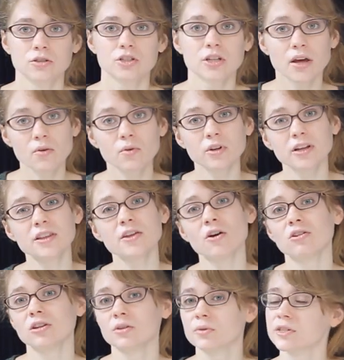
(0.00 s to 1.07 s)
Generally, the
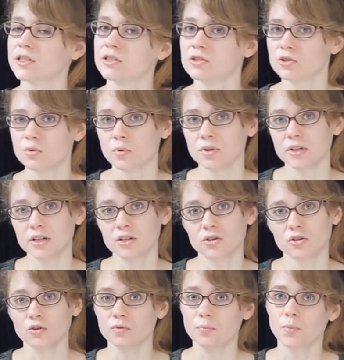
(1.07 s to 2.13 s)
only reasons you will need
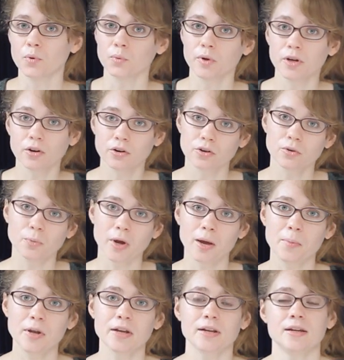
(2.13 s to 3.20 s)
to burrito your
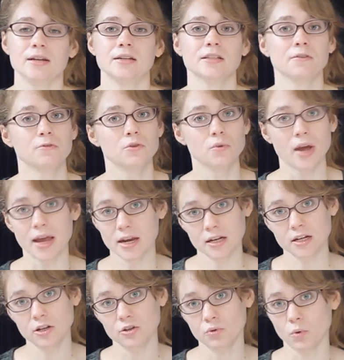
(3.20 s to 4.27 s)
rabbit is if you A,
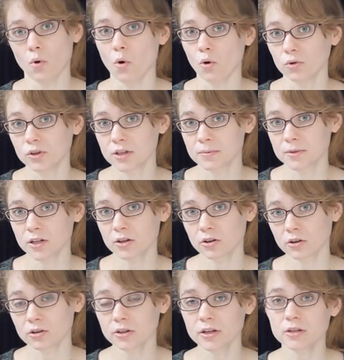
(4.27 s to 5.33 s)
need to hold them
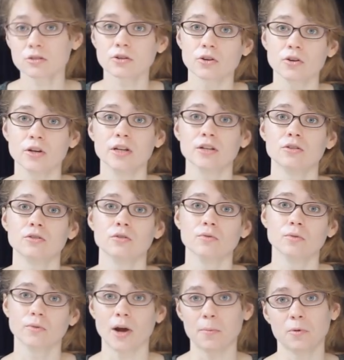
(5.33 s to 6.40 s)
securely, so you need
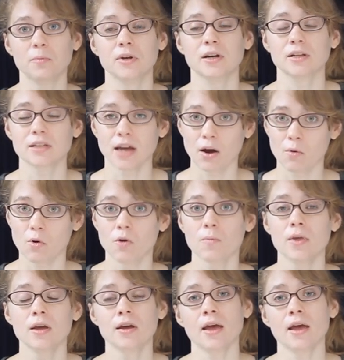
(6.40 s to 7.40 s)
to wrap them in a towel